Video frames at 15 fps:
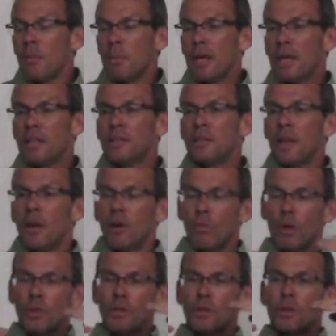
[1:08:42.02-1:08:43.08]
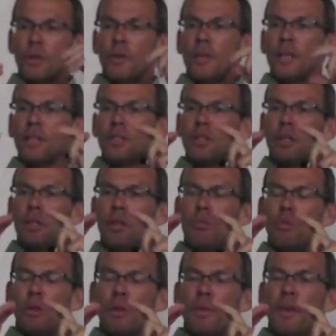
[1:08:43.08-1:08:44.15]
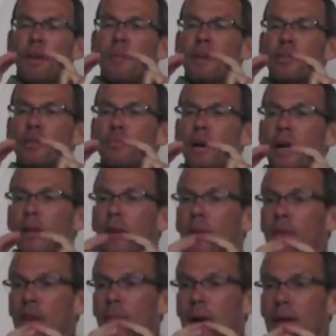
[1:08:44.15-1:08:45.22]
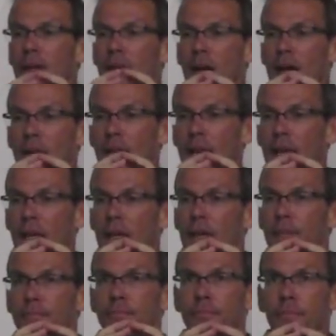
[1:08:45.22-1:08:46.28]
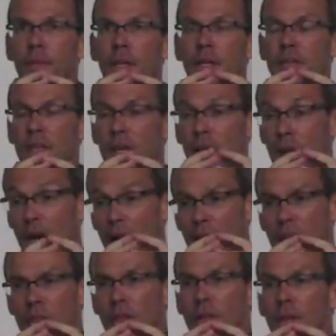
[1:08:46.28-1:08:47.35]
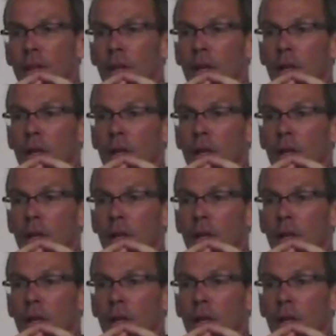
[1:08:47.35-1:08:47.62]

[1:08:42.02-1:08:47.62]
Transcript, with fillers: Because what you're doing is, you, when you think about your belly, think about it kind of like a, it's a concoction